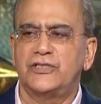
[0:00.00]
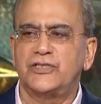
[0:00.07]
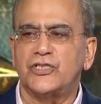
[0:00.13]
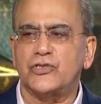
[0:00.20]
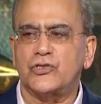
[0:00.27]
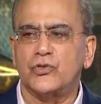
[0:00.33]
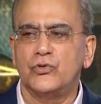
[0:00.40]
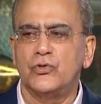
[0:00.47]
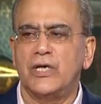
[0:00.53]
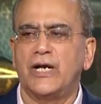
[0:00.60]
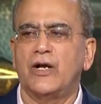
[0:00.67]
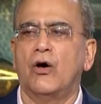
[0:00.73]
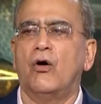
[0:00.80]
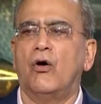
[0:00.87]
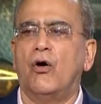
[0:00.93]
This is
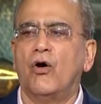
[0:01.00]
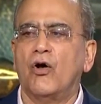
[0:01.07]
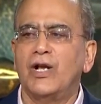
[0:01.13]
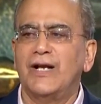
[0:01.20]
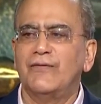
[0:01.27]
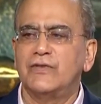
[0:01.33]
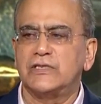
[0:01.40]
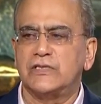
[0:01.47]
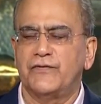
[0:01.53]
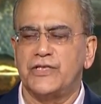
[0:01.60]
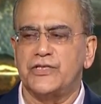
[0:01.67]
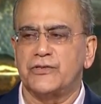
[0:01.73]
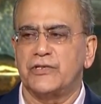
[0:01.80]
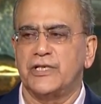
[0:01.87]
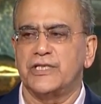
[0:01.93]
true at all levels
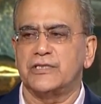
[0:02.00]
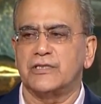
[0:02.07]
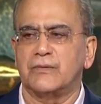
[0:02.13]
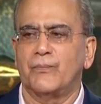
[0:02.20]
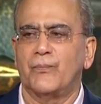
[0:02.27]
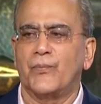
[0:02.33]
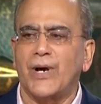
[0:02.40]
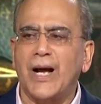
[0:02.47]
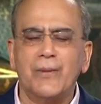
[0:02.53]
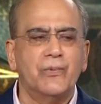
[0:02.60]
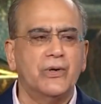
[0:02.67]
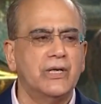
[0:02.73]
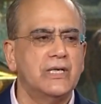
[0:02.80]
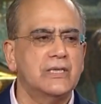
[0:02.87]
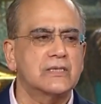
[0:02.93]
of education,
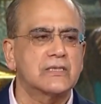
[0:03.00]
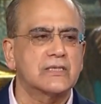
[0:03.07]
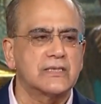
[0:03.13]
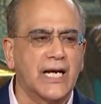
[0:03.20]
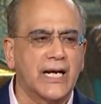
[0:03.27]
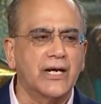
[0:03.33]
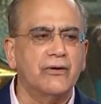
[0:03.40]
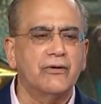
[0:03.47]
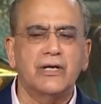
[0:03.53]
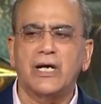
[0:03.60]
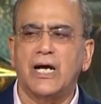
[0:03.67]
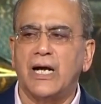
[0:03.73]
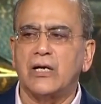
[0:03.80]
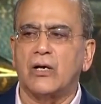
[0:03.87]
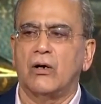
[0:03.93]
primary,
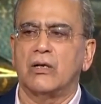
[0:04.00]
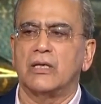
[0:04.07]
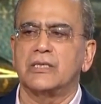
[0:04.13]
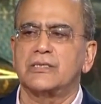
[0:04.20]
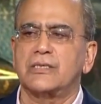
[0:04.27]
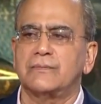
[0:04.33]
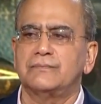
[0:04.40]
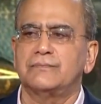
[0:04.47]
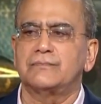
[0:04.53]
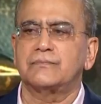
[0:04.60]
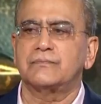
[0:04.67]
secondary, and college.